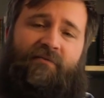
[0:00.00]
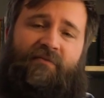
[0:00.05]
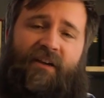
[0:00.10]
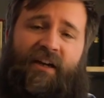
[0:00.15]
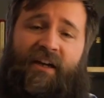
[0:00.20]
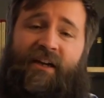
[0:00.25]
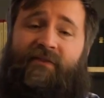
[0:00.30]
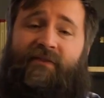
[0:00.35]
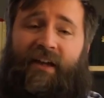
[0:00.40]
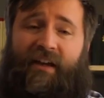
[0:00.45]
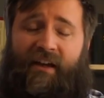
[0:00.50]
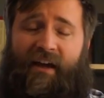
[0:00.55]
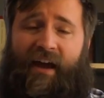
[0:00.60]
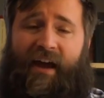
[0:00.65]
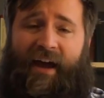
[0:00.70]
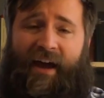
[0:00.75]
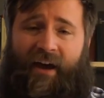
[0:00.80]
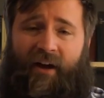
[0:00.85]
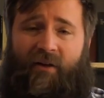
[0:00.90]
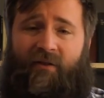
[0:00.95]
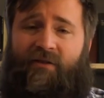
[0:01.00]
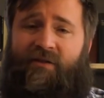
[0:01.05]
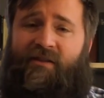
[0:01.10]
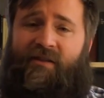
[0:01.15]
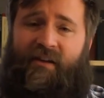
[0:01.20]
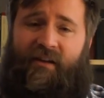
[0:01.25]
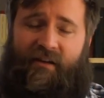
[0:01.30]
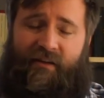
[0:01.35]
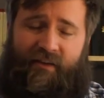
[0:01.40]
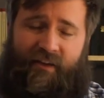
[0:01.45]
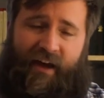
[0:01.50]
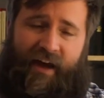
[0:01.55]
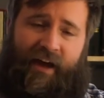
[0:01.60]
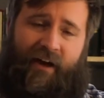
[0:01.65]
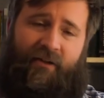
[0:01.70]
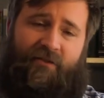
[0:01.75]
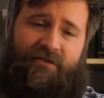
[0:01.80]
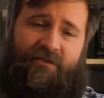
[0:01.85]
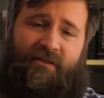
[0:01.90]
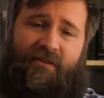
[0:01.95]
kind of like a house,
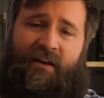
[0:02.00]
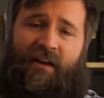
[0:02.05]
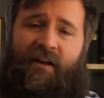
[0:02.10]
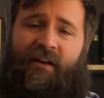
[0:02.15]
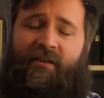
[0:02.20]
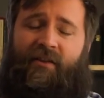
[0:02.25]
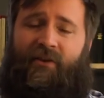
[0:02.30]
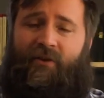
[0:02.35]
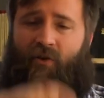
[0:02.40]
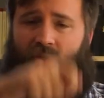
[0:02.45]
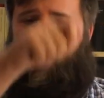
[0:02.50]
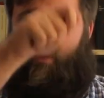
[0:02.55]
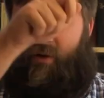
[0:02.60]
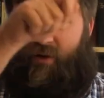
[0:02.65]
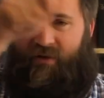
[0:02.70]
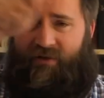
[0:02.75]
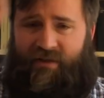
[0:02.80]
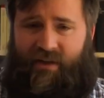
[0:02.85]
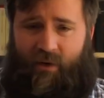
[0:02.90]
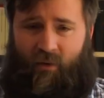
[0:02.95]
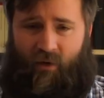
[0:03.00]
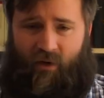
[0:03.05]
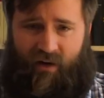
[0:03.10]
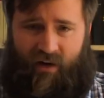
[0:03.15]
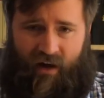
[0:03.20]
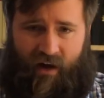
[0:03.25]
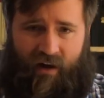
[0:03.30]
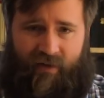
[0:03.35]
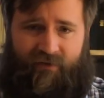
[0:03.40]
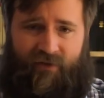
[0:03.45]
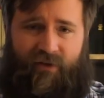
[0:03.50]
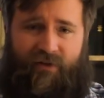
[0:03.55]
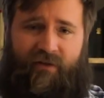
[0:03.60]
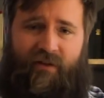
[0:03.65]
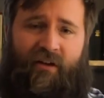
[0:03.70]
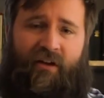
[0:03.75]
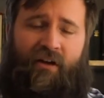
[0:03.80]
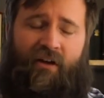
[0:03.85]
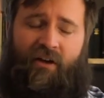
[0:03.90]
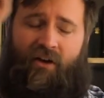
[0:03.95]
the doorpost that were
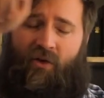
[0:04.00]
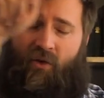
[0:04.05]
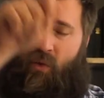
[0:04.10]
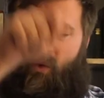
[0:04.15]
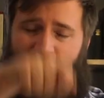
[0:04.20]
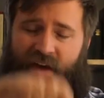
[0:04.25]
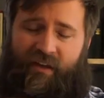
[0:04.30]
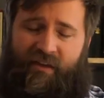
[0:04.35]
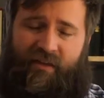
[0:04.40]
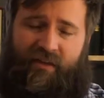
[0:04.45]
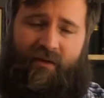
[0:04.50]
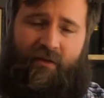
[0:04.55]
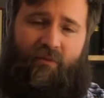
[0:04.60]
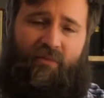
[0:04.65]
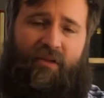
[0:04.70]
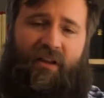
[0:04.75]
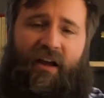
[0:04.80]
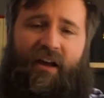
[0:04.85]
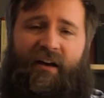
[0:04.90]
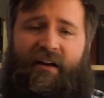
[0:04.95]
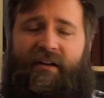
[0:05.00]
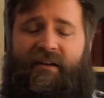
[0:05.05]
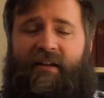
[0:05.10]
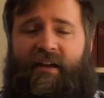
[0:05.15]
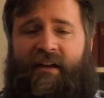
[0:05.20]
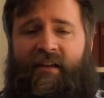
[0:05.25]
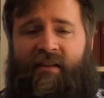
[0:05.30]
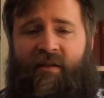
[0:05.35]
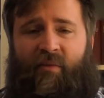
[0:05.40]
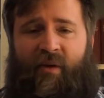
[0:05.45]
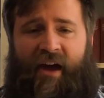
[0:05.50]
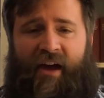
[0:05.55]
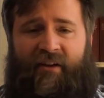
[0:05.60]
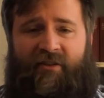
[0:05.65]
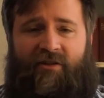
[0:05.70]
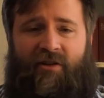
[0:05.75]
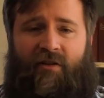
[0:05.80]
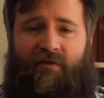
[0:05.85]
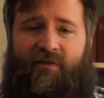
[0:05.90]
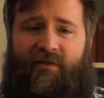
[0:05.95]
covered with blood in the
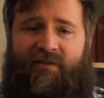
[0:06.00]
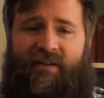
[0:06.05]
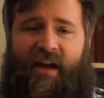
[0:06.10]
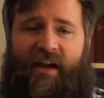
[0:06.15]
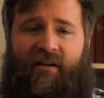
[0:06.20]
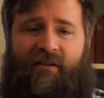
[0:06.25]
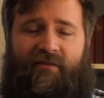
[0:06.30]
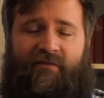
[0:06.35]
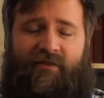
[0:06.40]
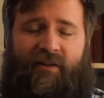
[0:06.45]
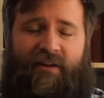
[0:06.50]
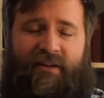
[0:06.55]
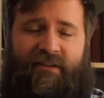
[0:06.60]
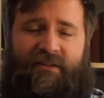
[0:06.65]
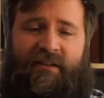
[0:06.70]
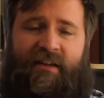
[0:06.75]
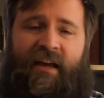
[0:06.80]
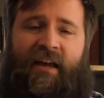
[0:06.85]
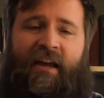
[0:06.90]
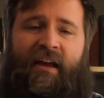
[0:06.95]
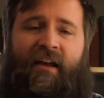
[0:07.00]
Passover sacrifice,